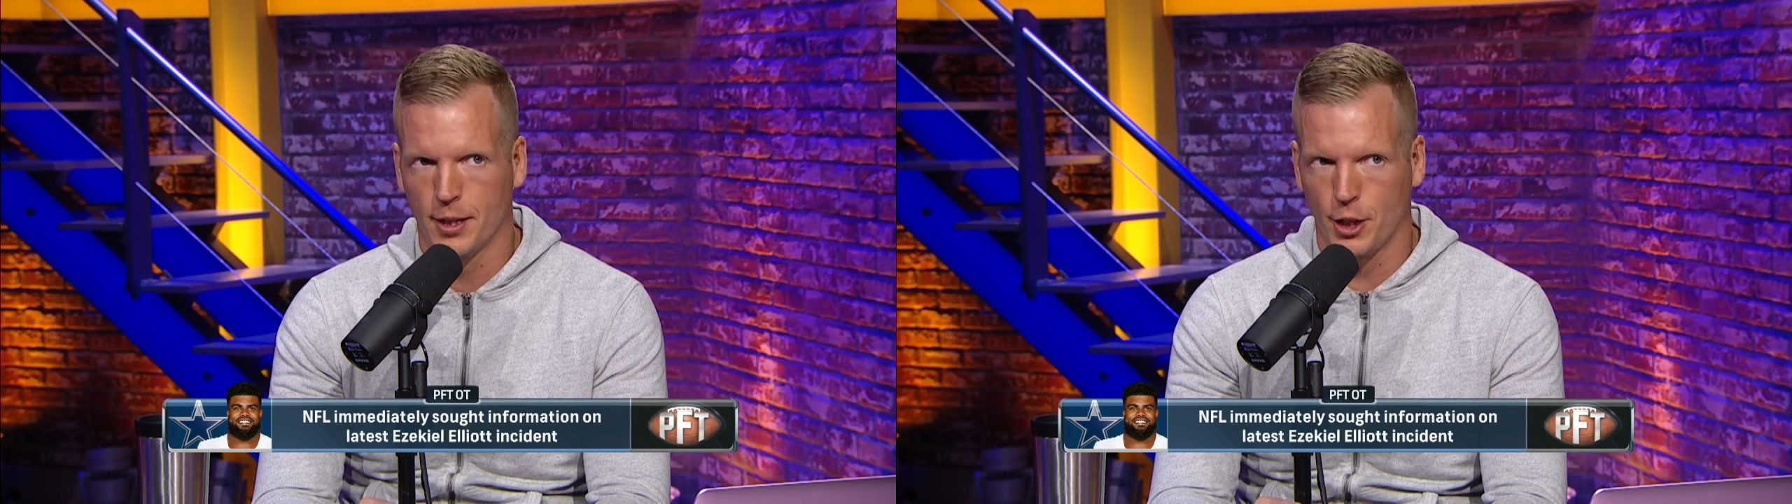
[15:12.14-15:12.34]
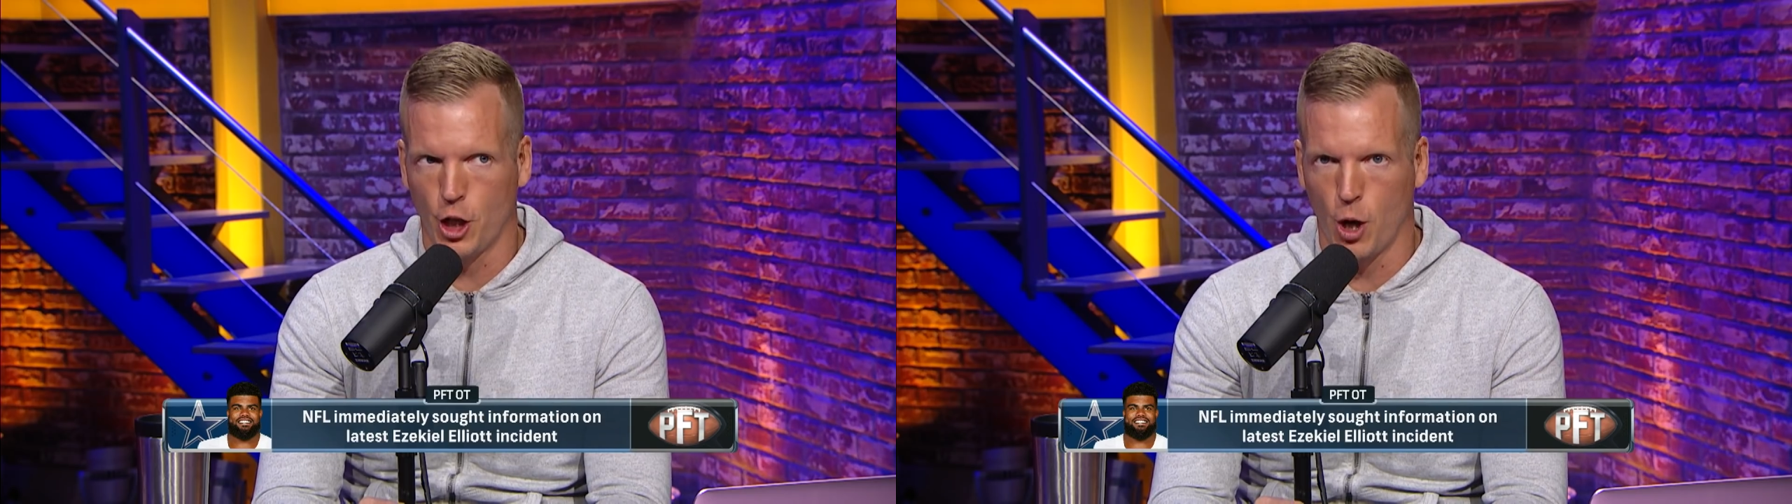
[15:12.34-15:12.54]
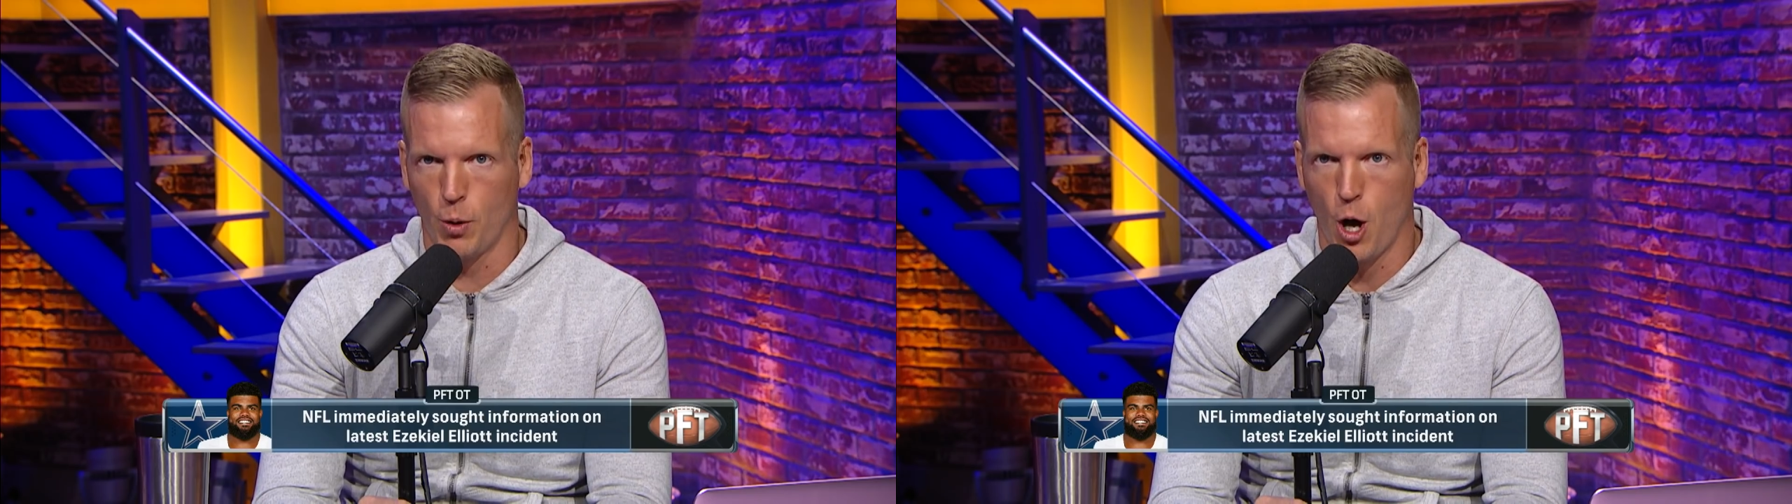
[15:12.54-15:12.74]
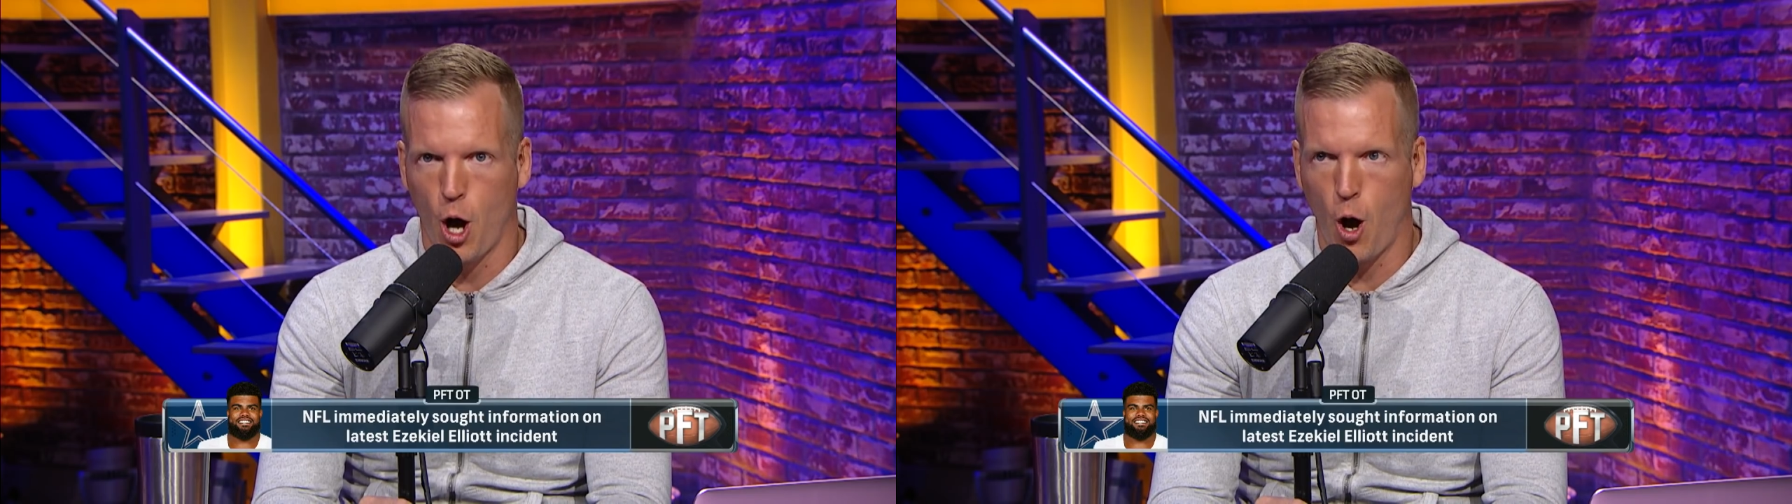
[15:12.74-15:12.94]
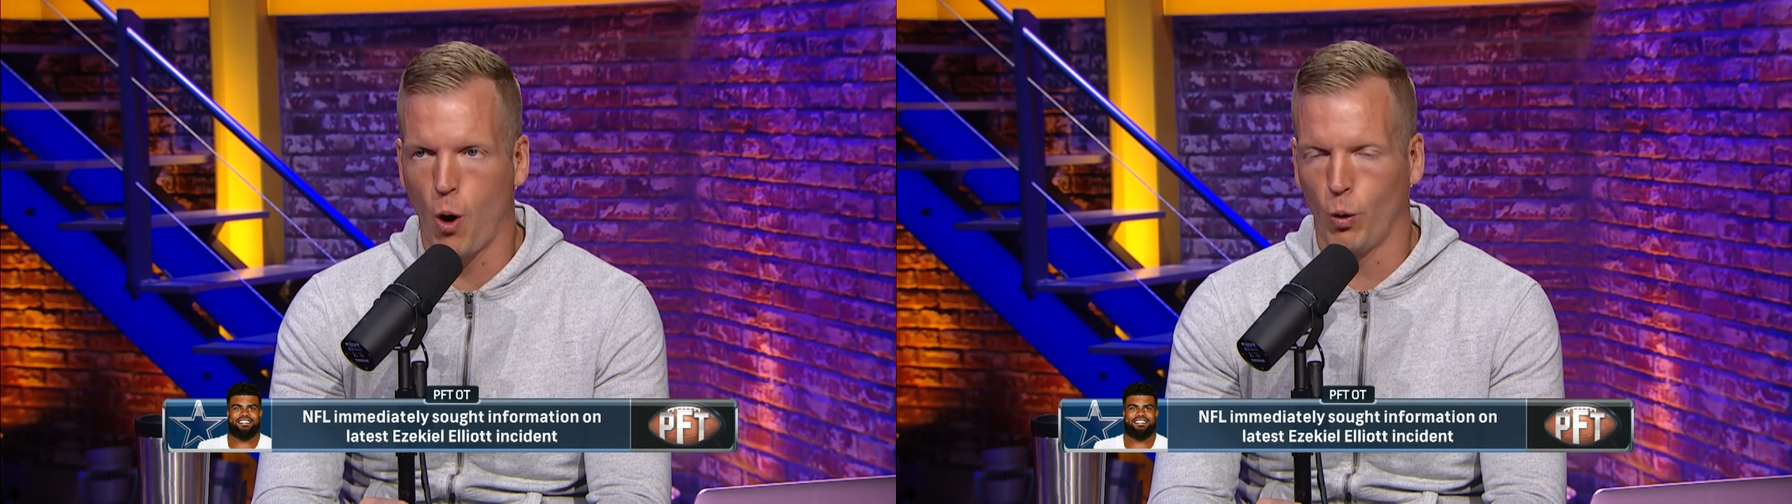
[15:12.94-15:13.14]
you know,
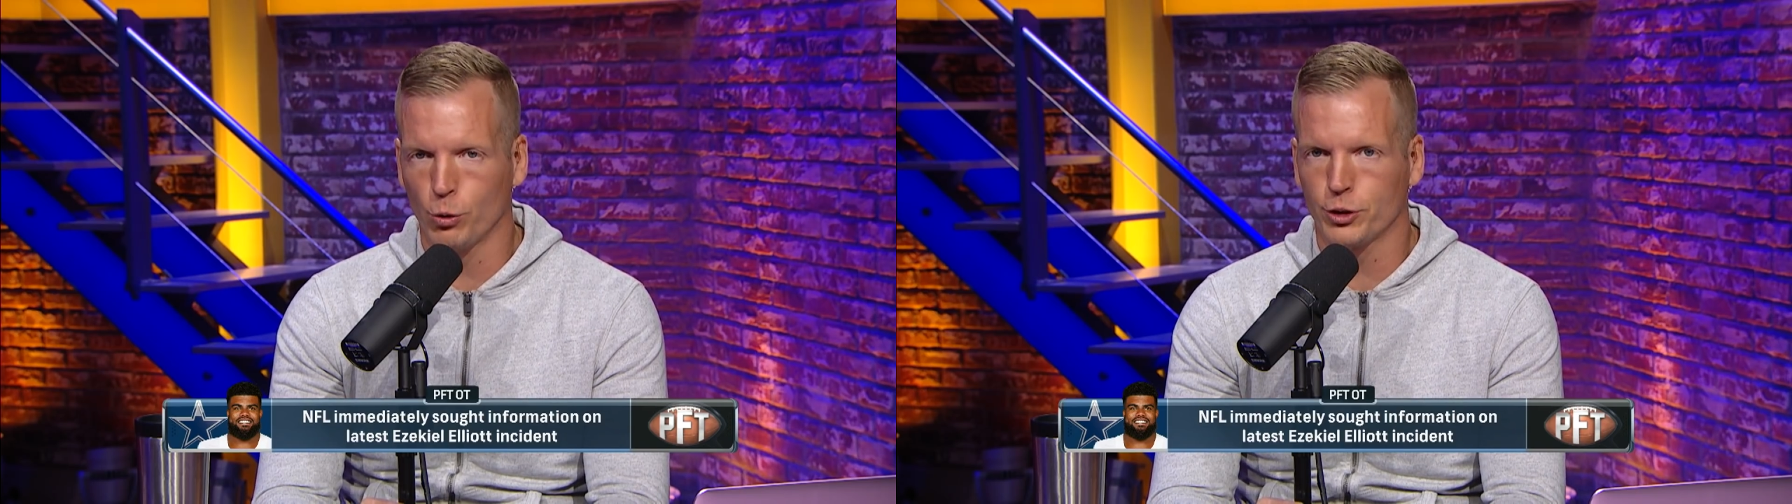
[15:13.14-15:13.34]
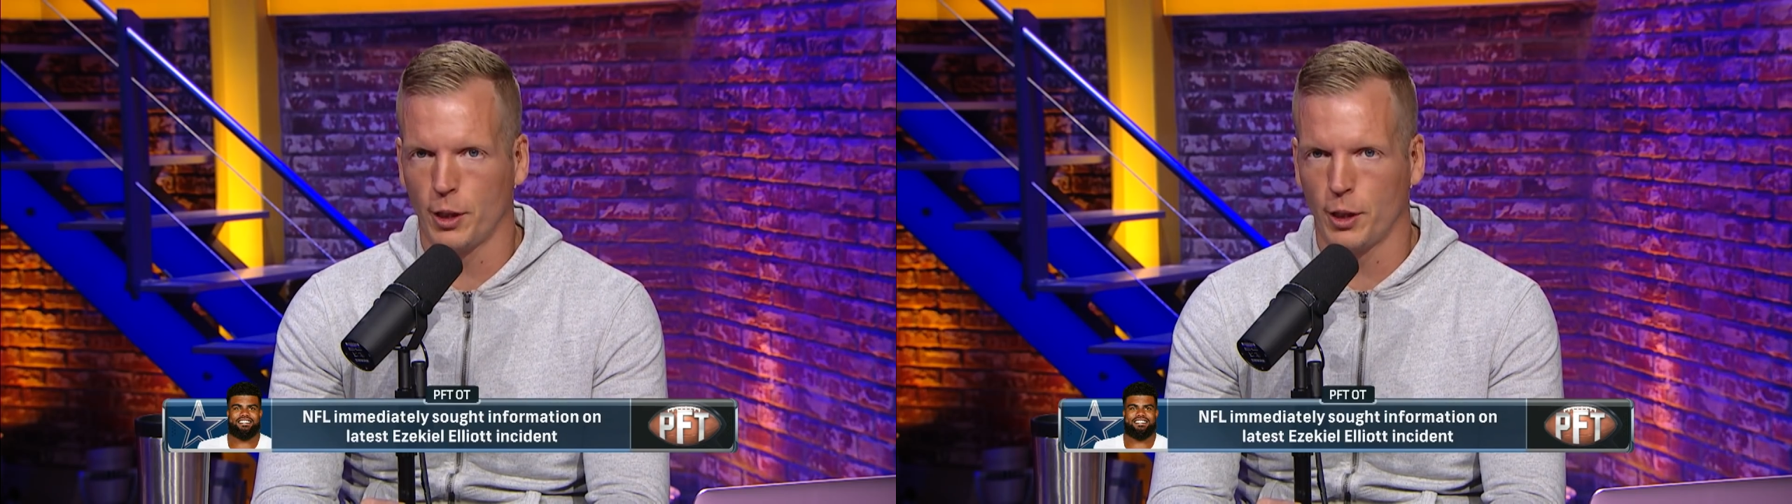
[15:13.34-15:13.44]
holes